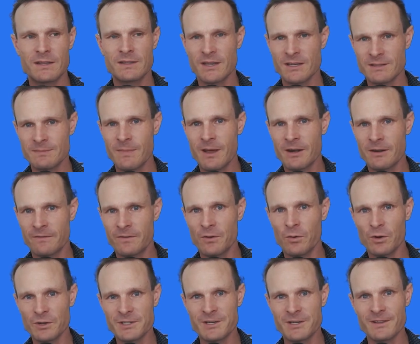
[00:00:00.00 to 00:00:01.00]
doesn't matter if
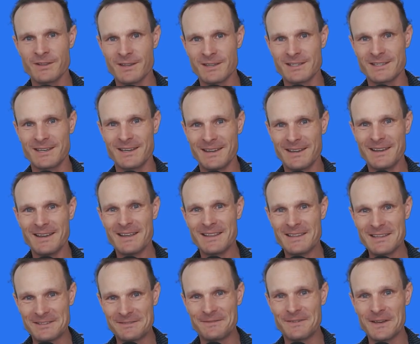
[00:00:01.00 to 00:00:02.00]
you're watching this
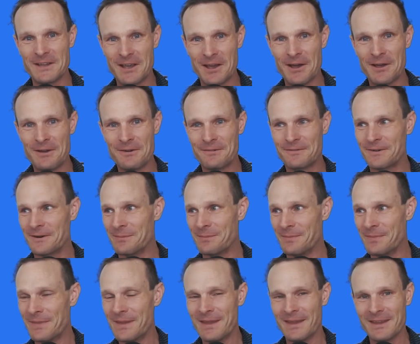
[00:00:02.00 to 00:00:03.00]
video from,